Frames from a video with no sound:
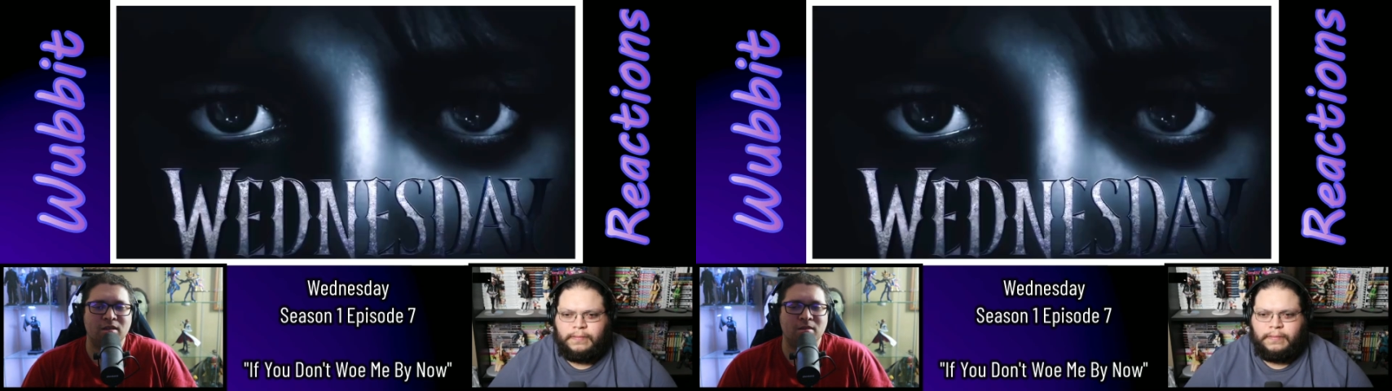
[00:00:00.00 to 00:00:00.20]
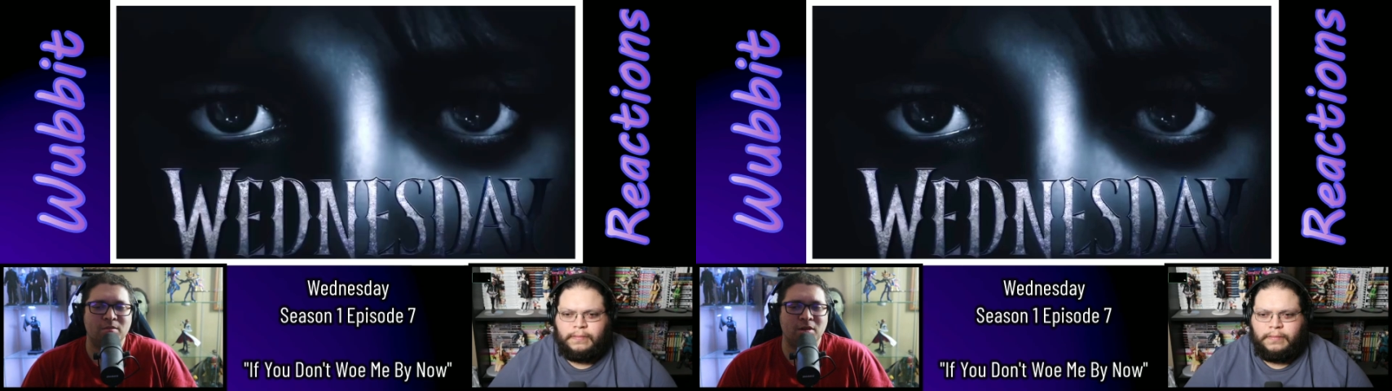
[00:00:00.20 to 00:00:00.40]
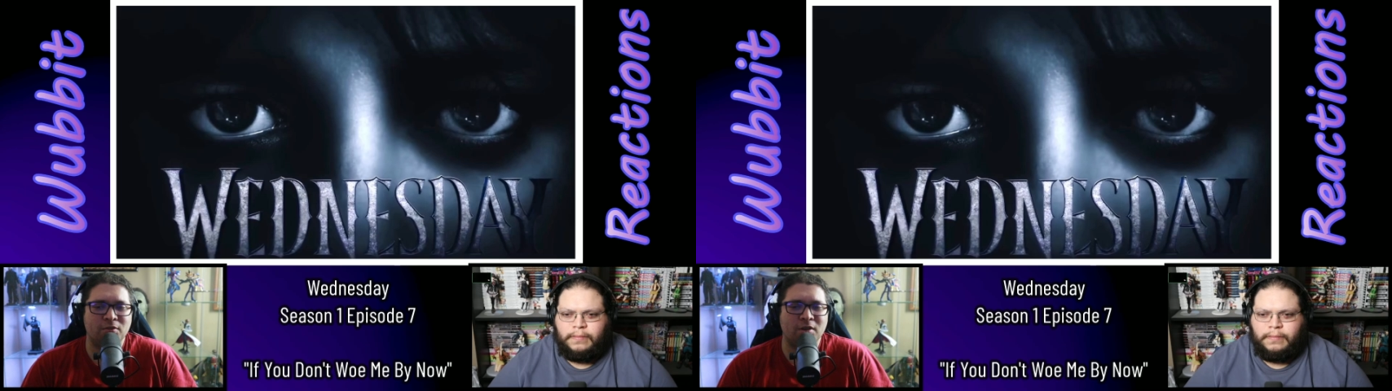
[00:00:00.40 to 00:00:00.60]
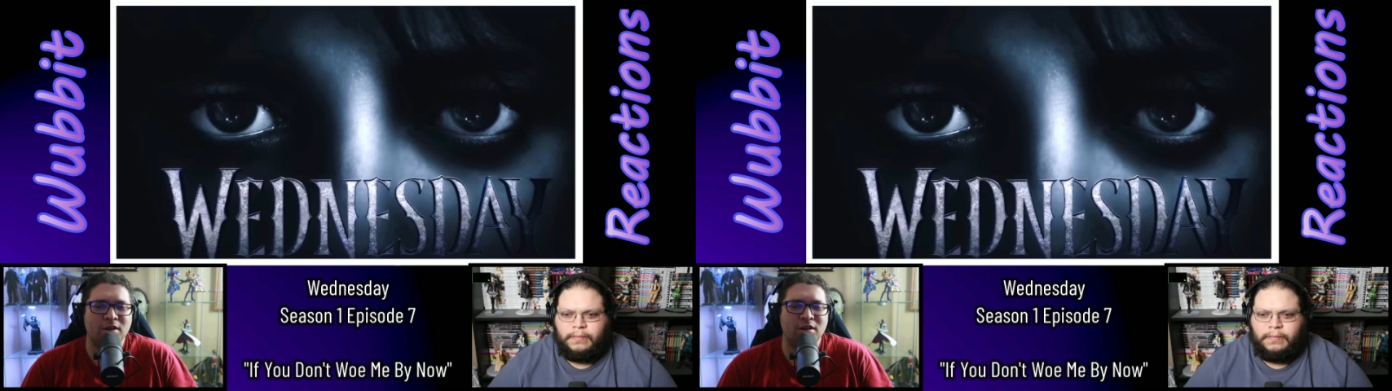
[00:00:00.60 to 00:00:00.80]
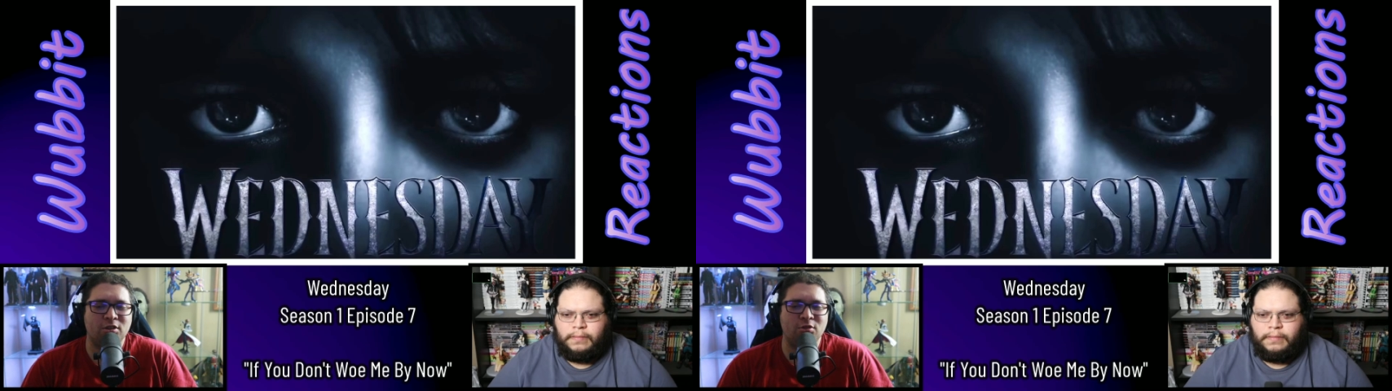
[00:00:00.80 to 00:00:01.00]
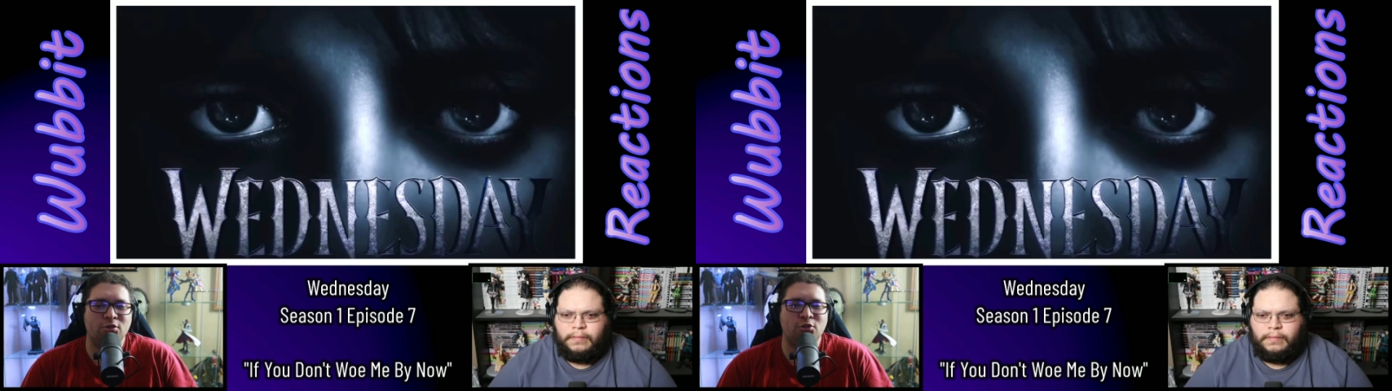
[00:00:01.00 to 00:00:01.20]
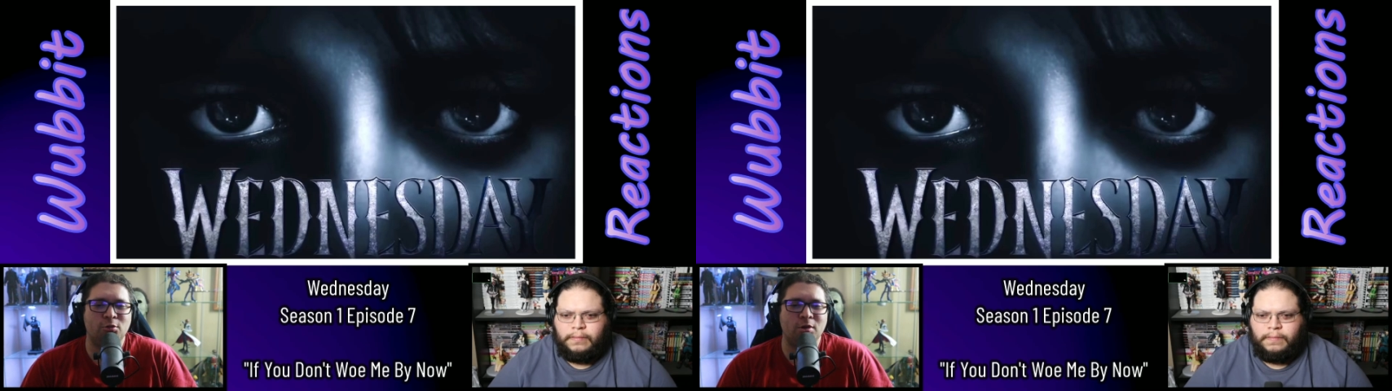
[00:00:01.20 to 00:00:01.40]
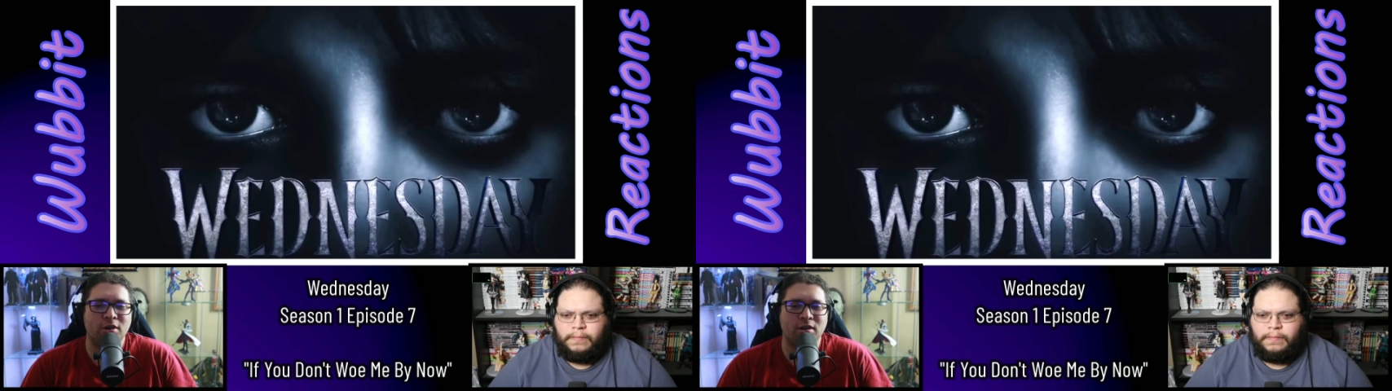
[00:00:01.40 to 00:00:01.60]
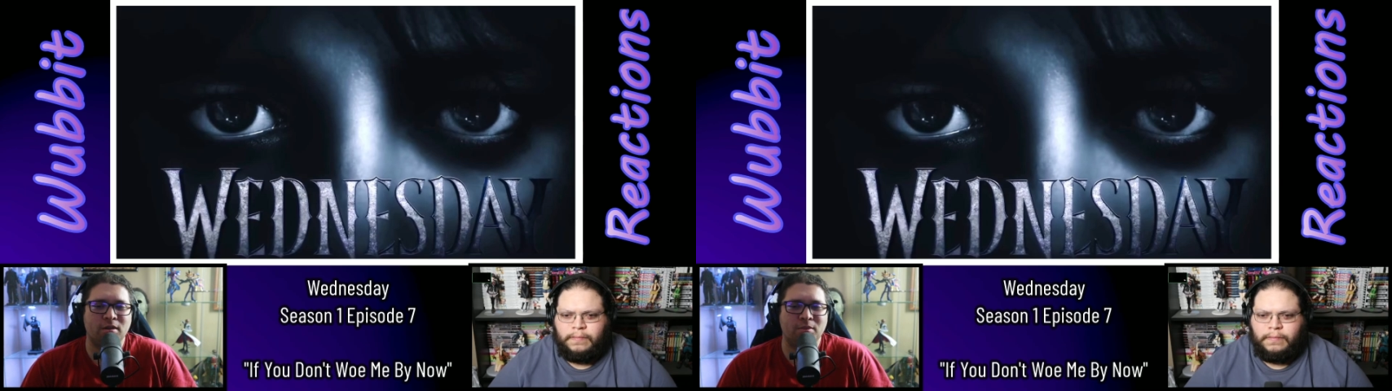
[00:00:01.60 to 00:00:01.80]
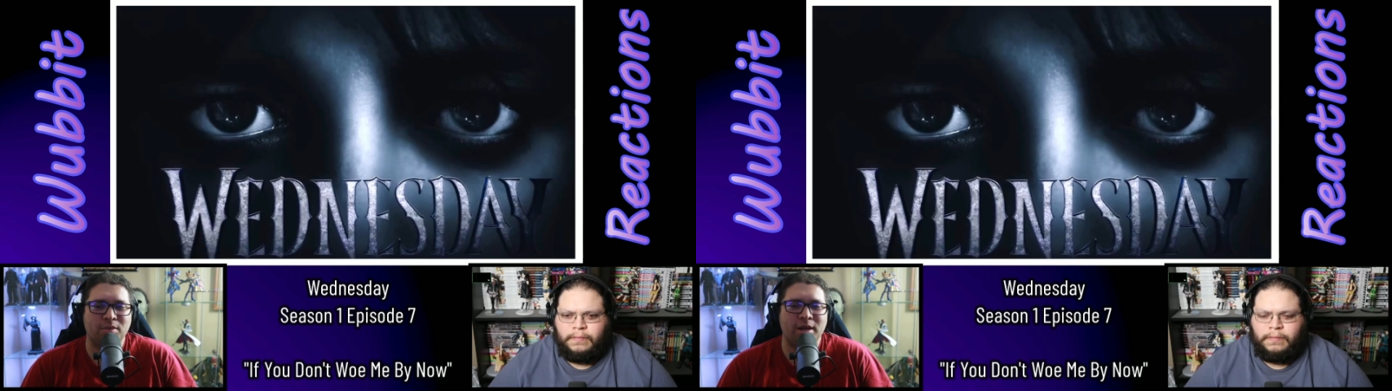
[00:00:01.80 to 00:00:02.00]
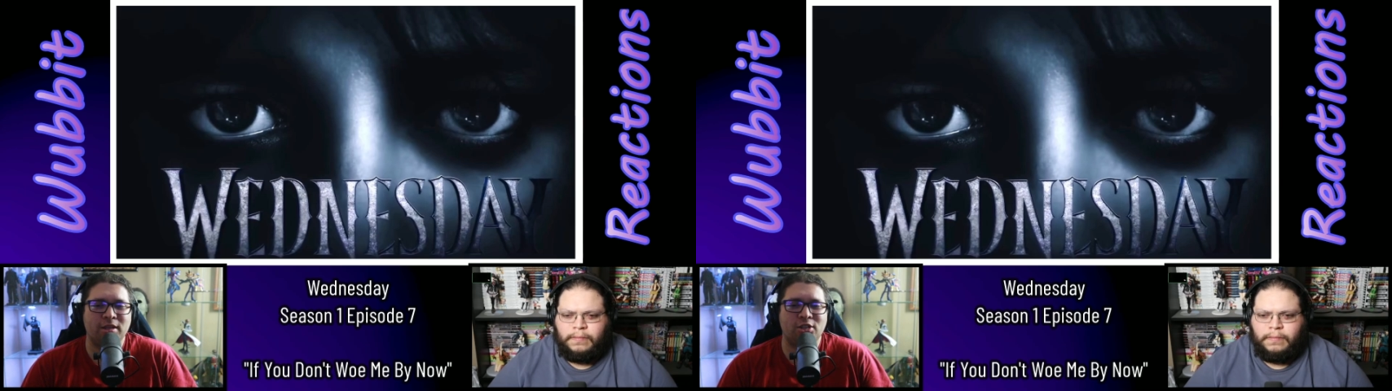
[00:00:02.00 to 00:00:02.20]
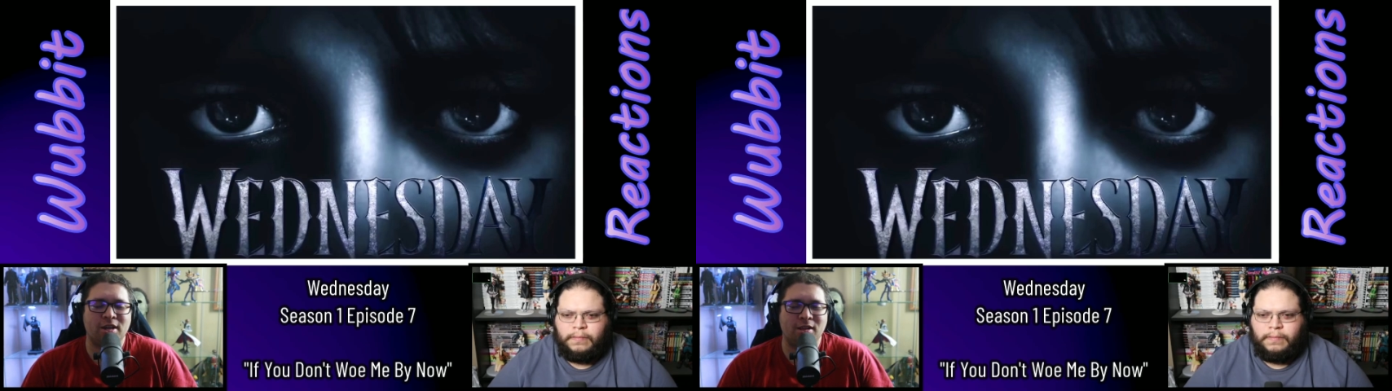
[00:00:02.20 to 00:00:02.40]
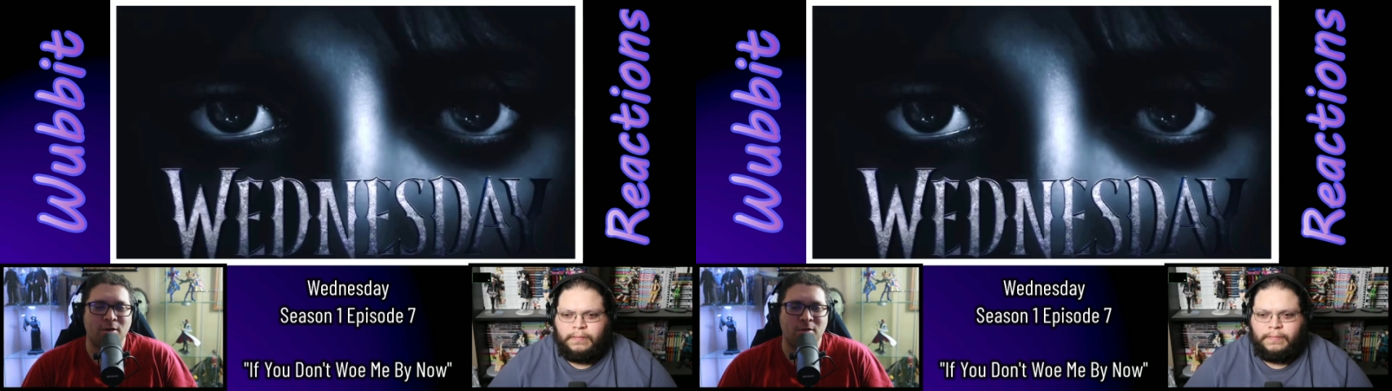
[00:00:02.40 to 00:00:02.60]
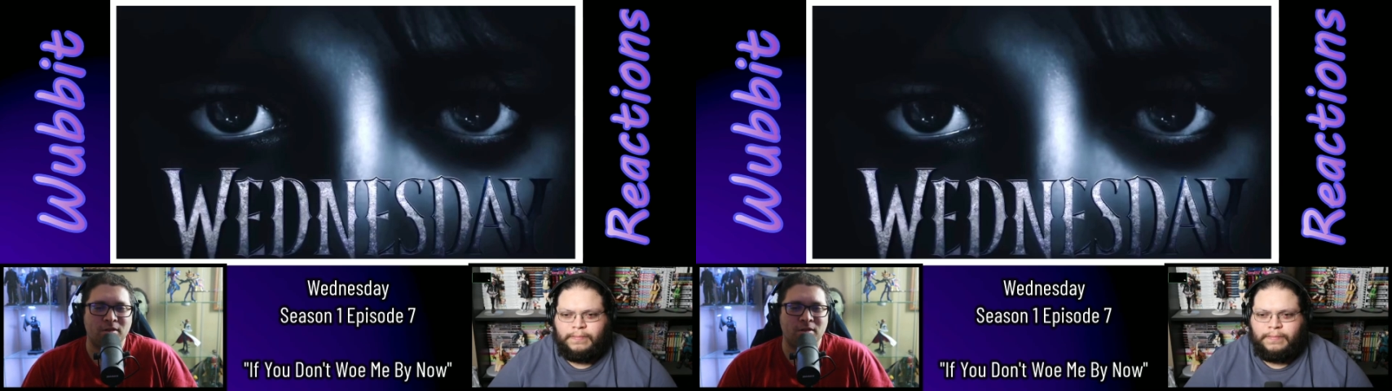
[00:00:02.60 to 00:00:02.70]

Speaker 1: Motherfucker, you drew her playing cello.